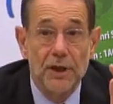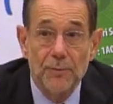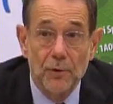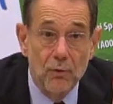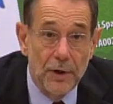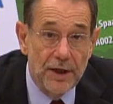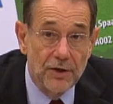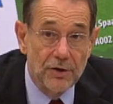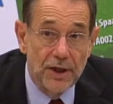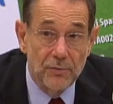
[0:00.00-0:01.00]
keep on
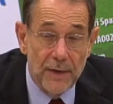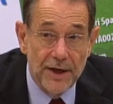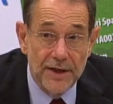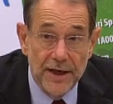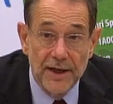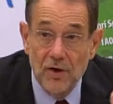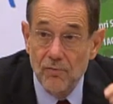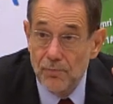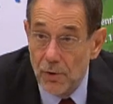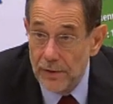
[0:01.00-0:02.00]
working on the humanitarian
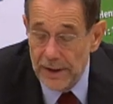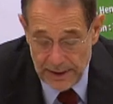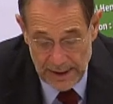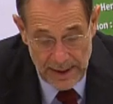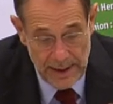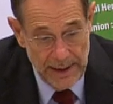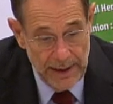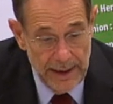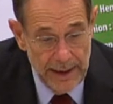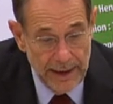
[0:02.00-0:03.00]
component
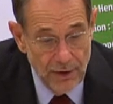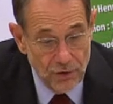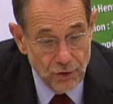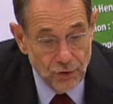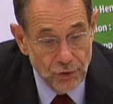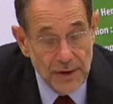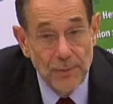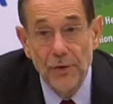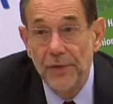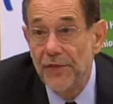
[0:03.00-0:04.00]
and also to keep on